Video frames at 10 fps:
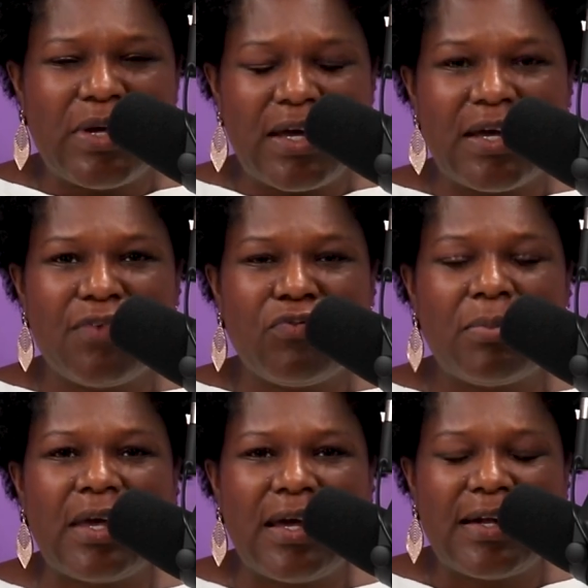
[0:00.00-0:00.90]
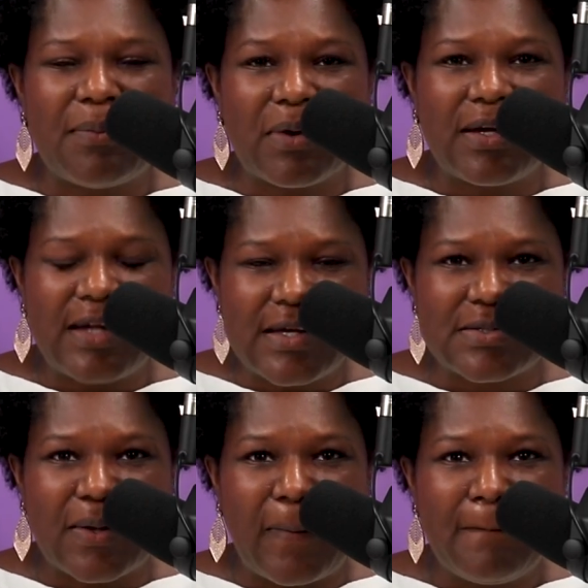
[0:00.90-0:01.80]
we can get from King
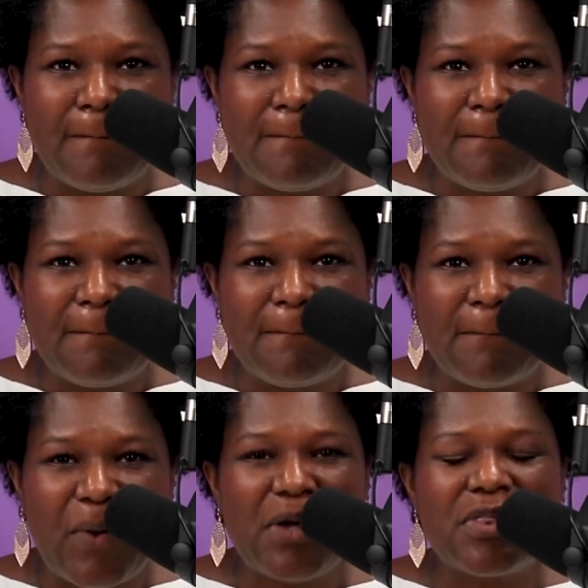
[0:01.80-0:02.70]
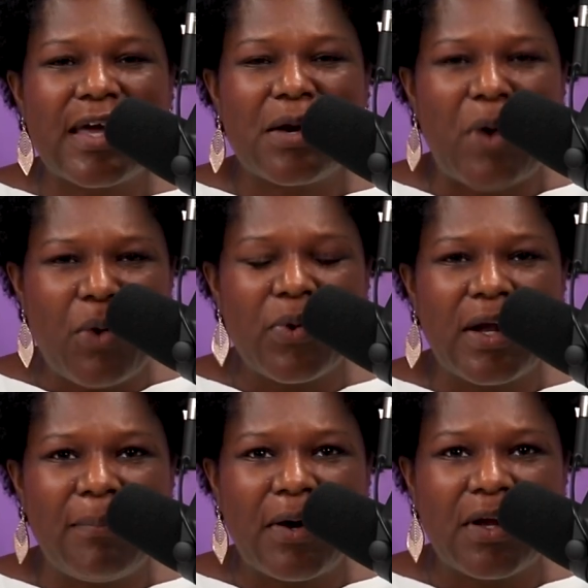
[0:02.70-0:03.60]
Nebuchadnezzar? Why do you think I, I
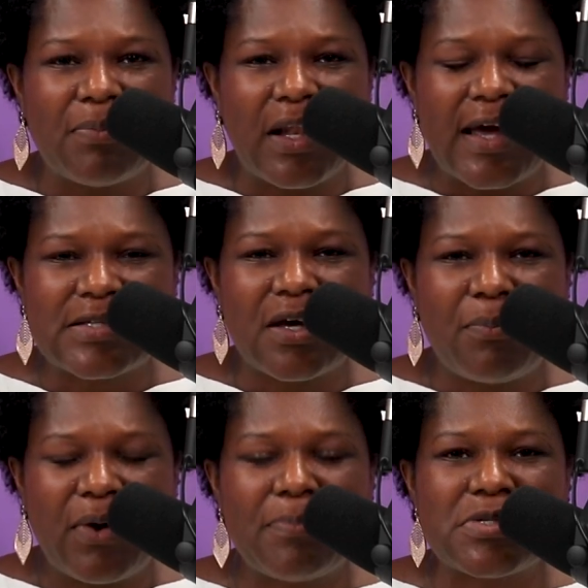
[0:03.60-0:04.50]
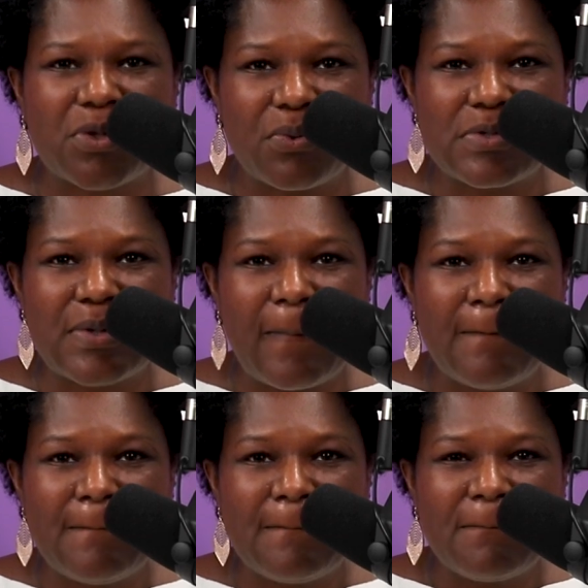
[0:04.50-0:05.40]
read about him the last couple episodes?
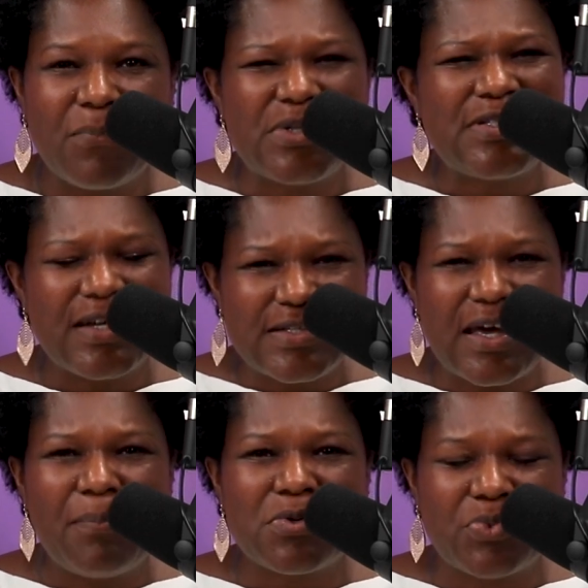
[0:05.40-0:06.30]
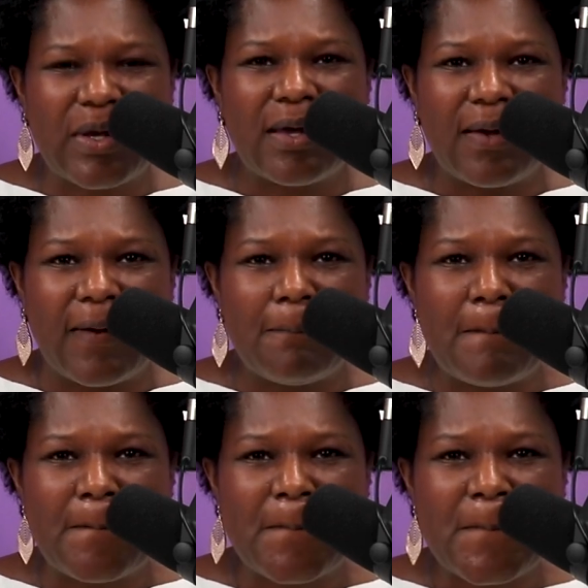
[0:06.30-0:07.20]
What's the examples we can get?
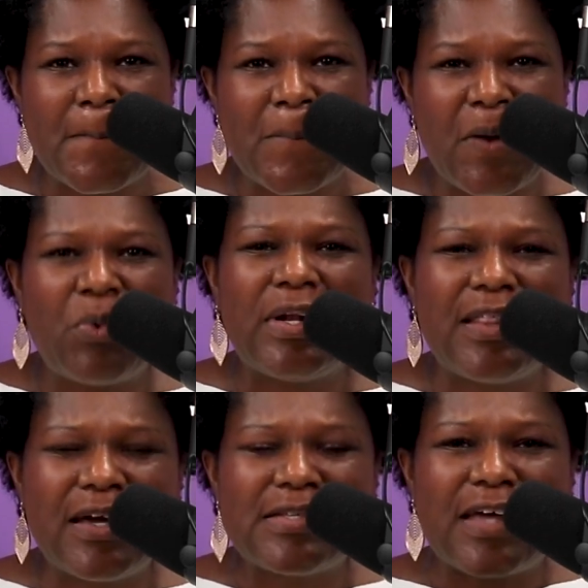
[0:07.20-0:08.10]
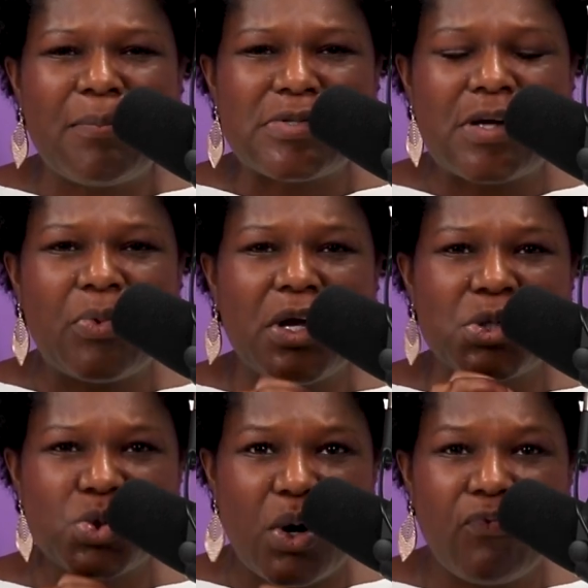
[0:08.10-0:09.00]
What are the examples that we can
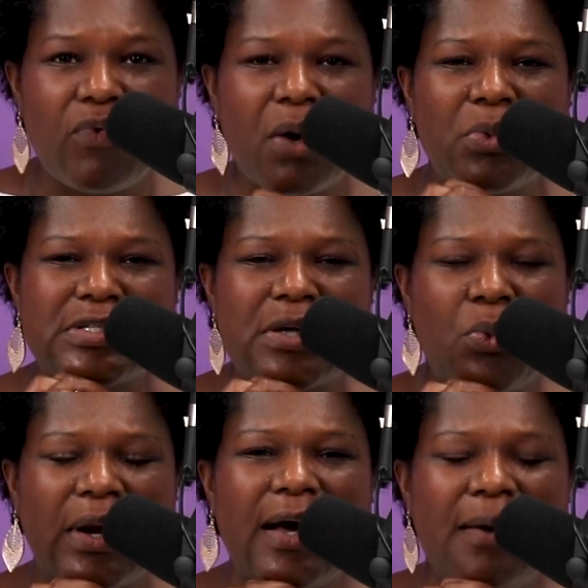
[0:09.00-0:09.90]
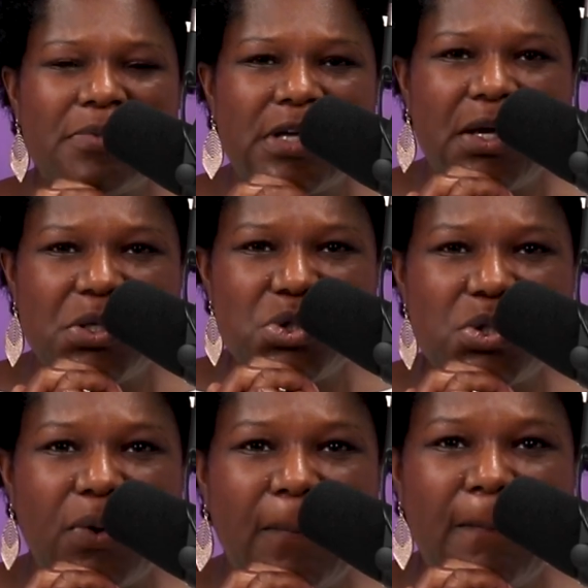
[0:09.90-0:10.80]
draw from when someone comes against
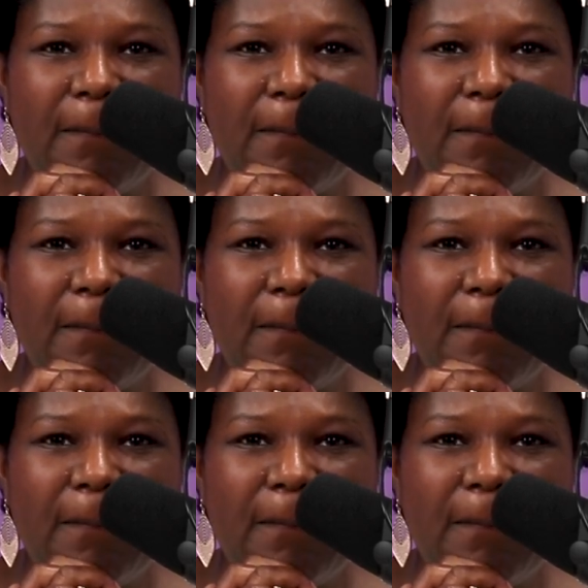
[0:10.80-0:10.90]
you?